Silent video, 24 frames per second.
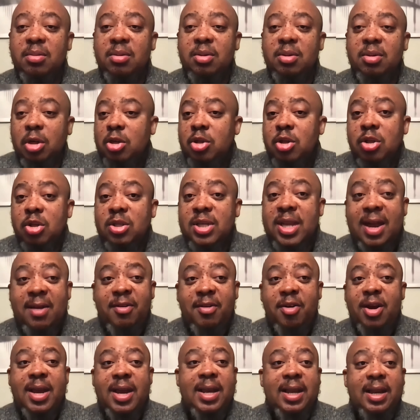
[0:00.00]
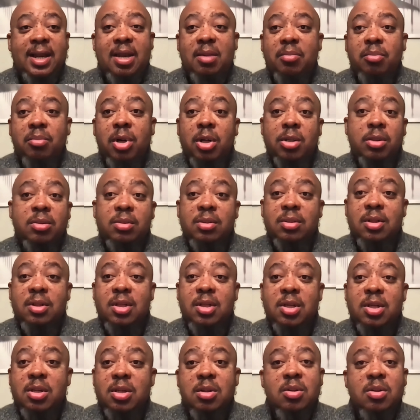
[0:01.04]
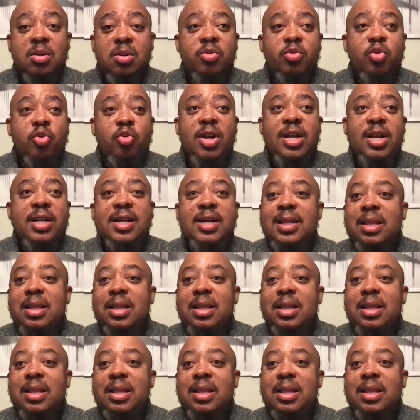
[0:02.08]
You could just have an LLM model running